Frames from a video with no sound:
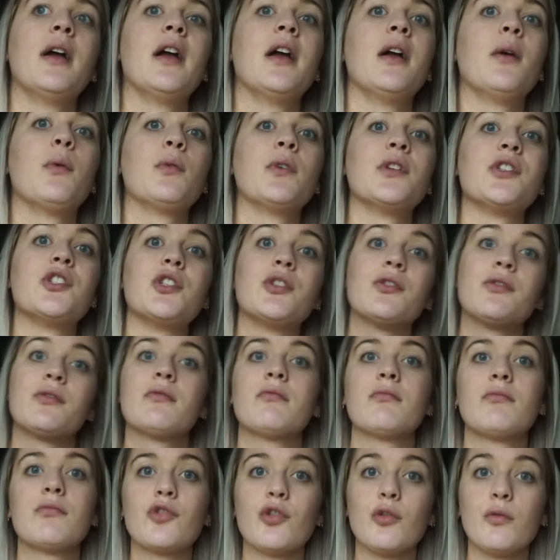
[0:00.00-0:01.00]
which is
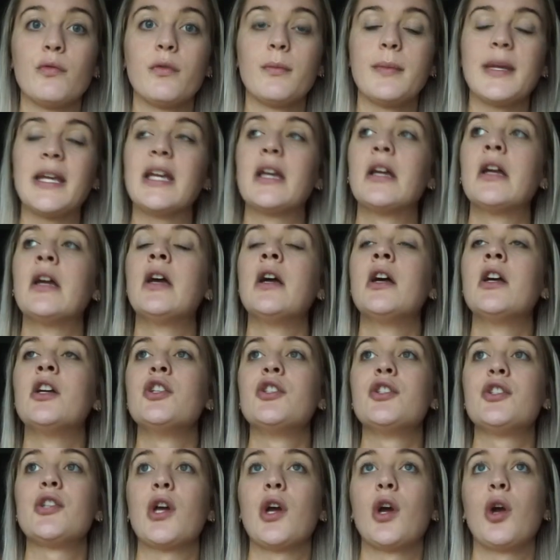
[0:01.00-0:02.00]
true for me.
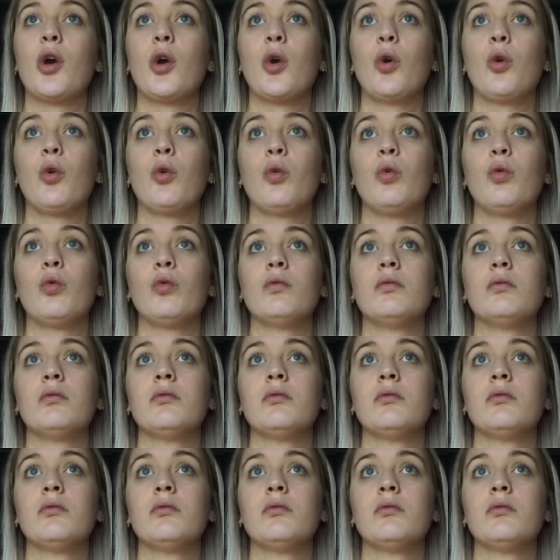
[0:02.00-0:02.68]
So